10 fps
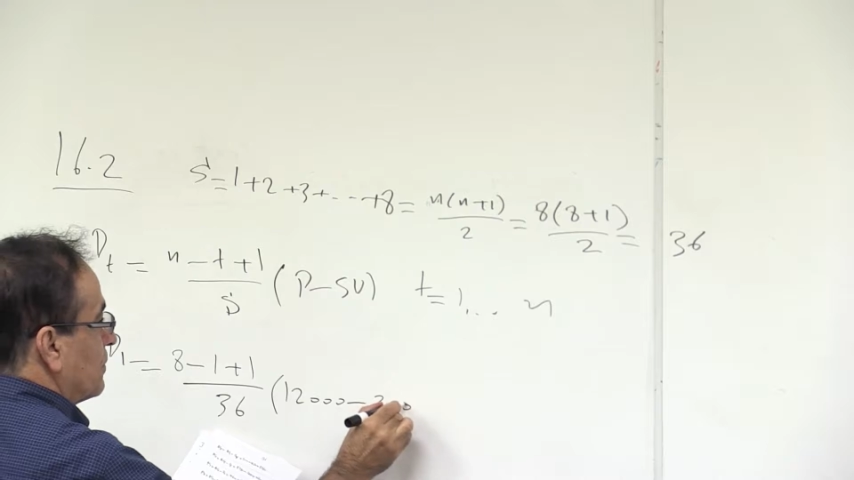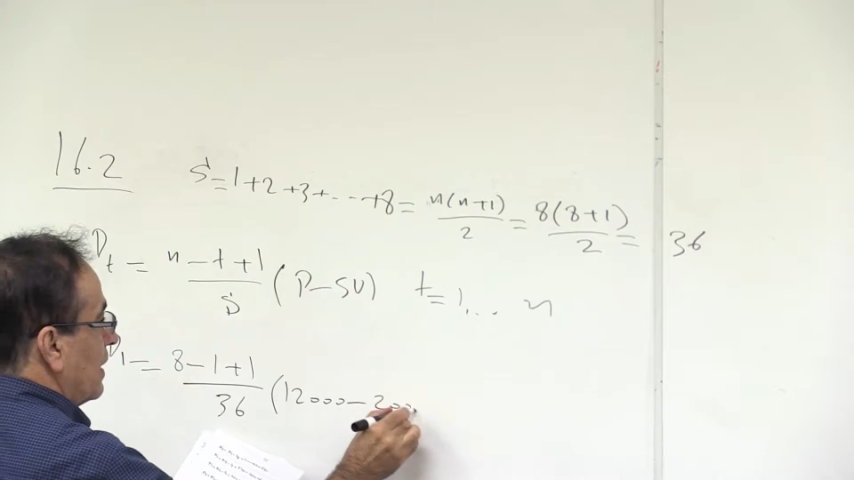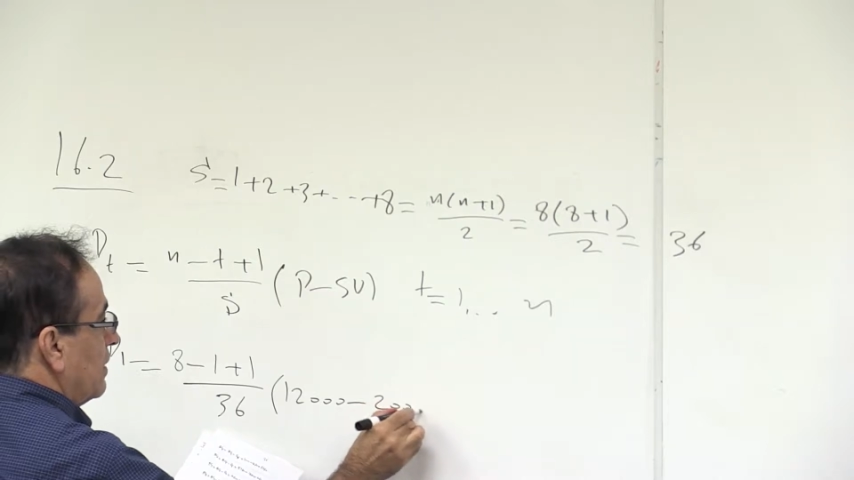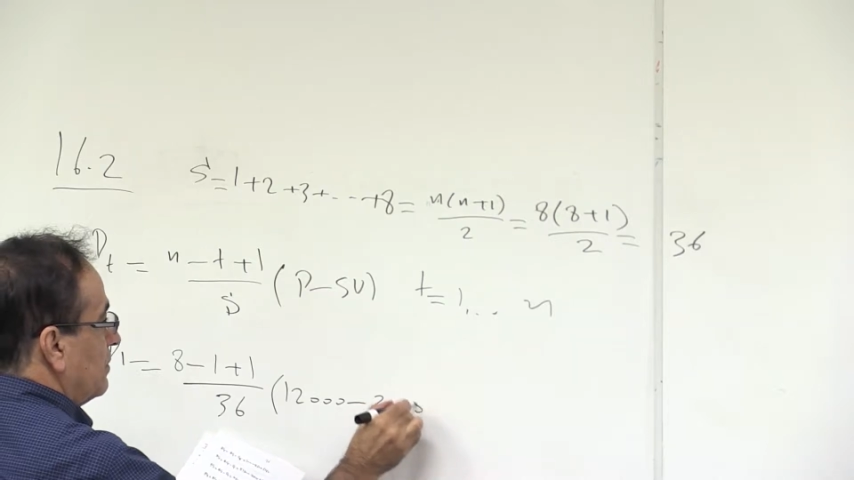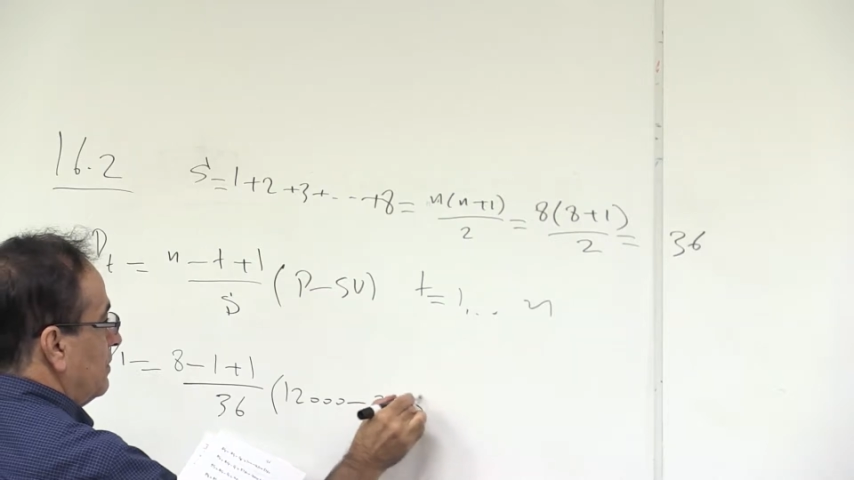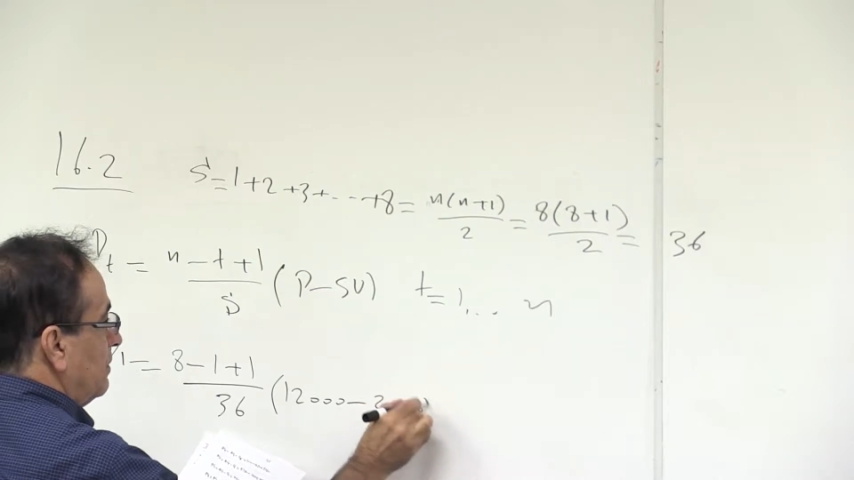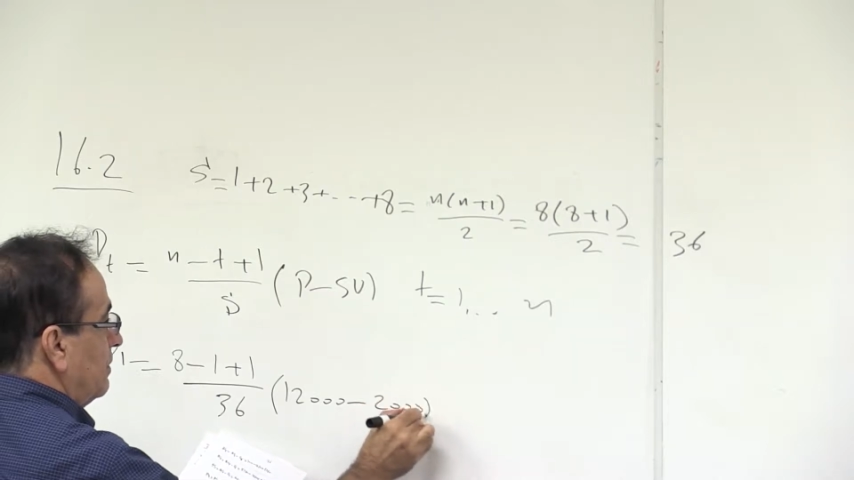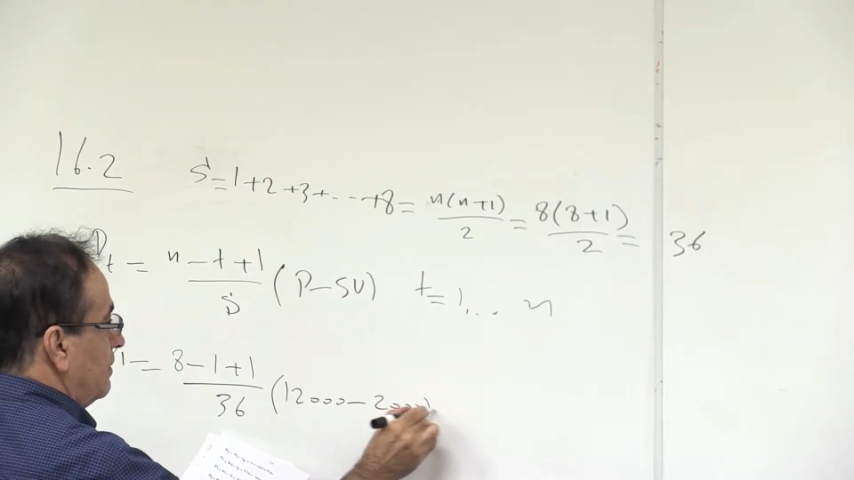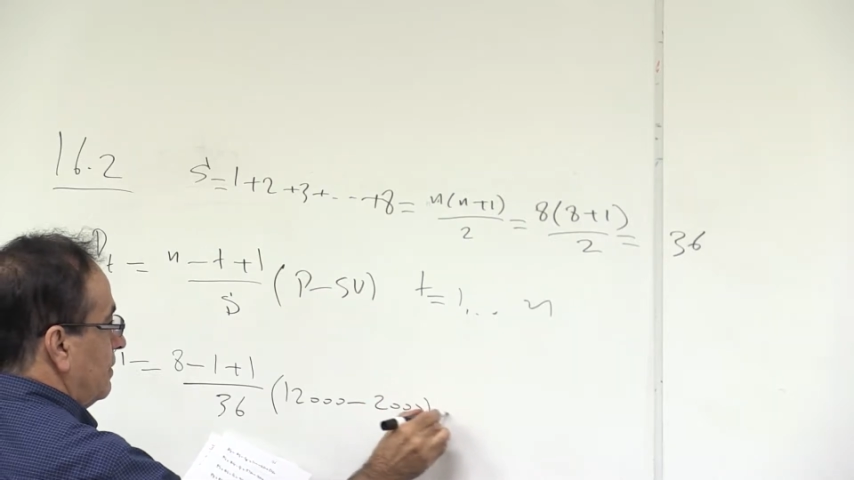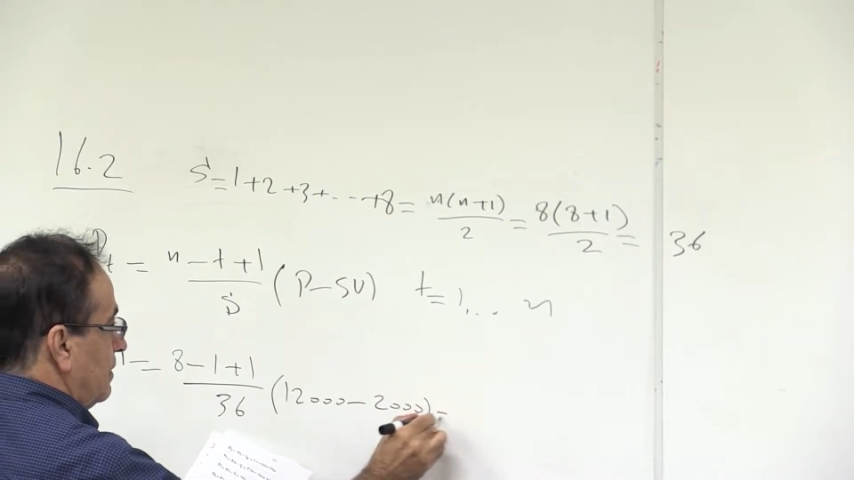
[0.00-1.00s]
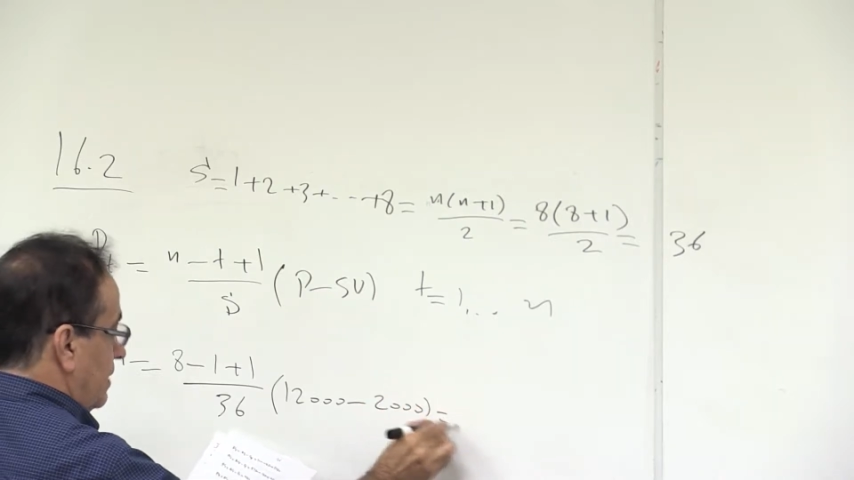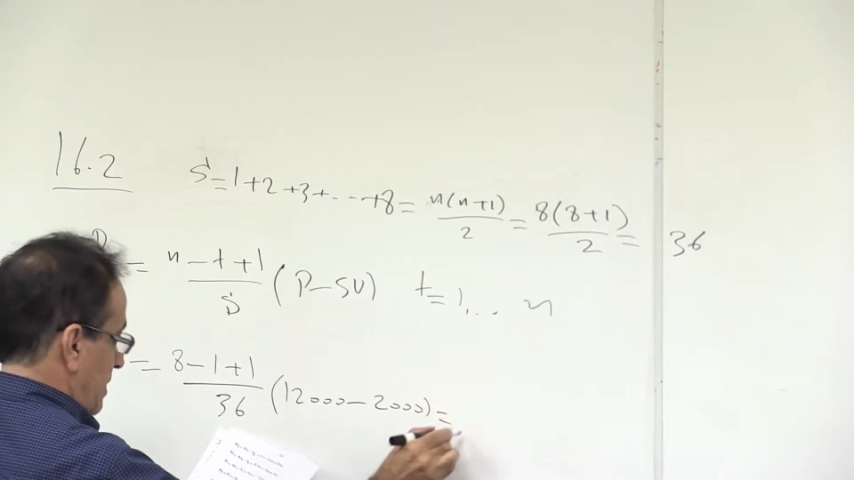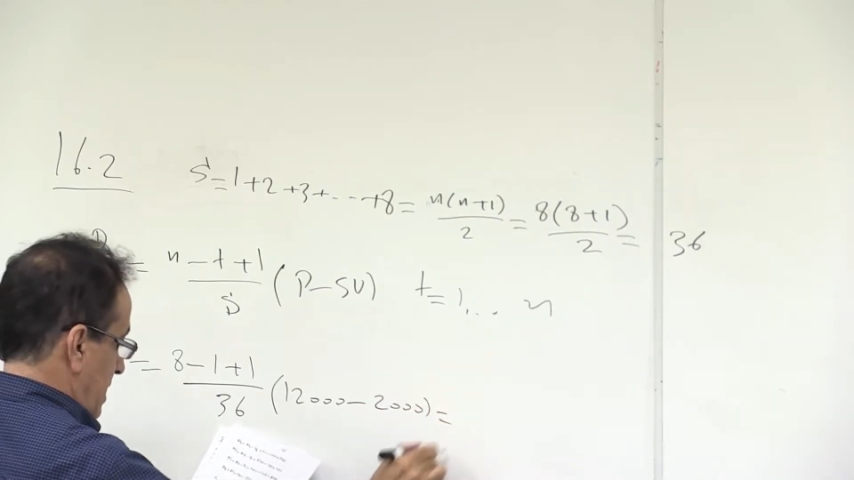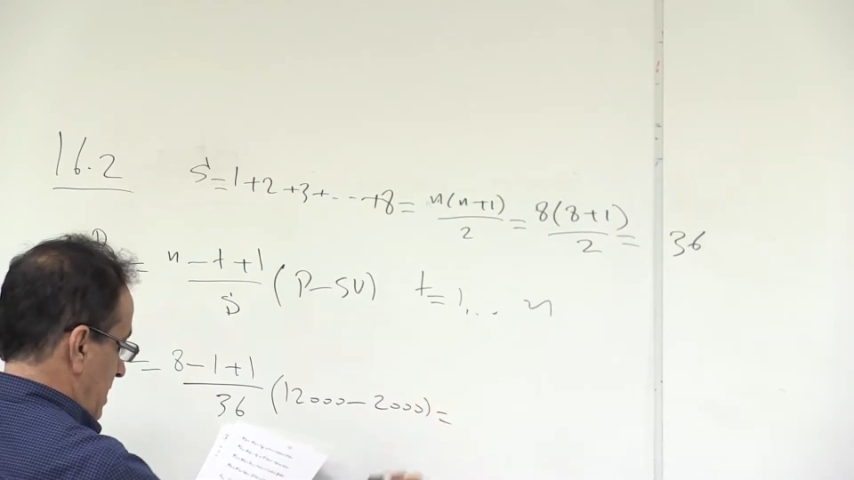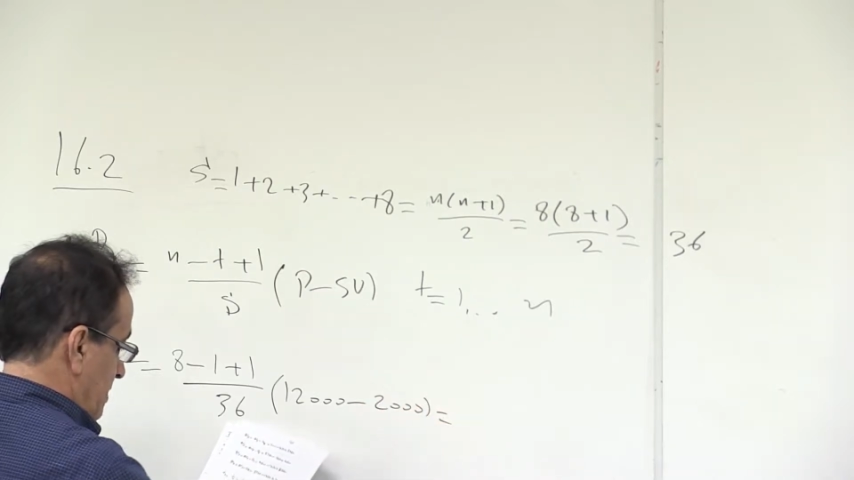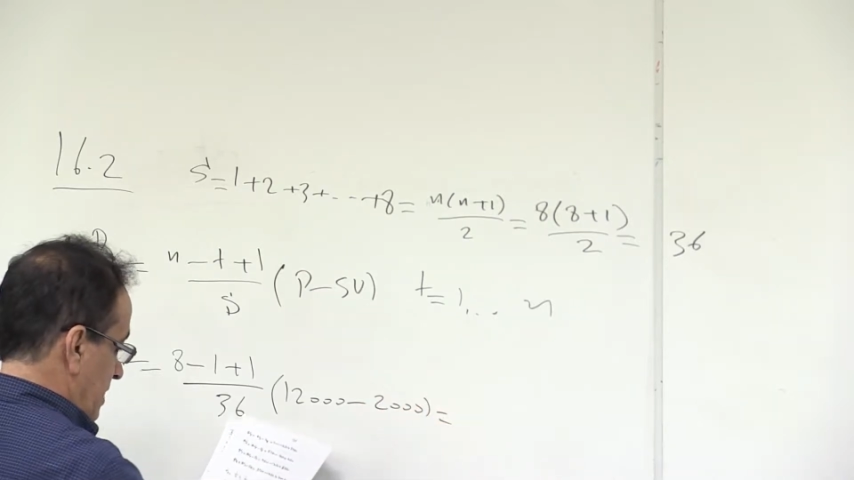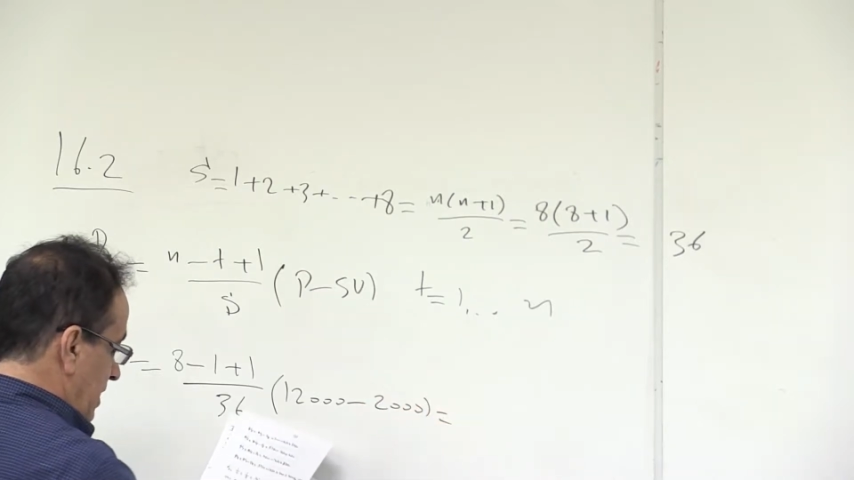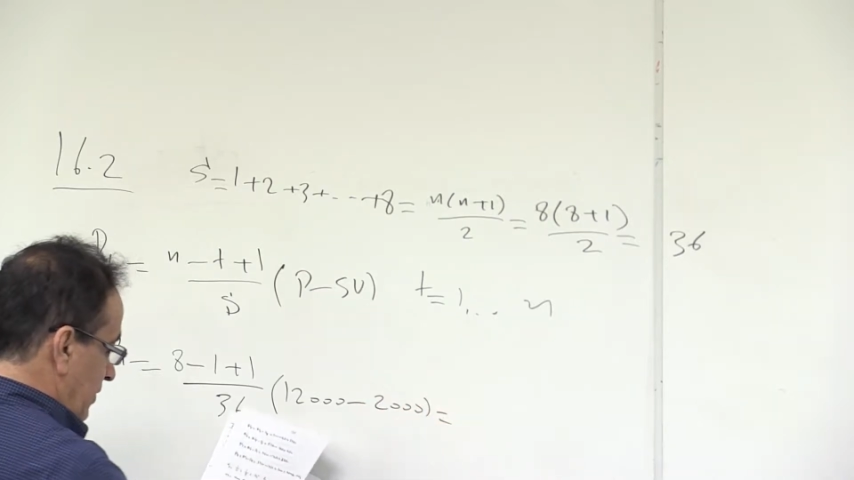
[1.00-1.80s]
value. That's going to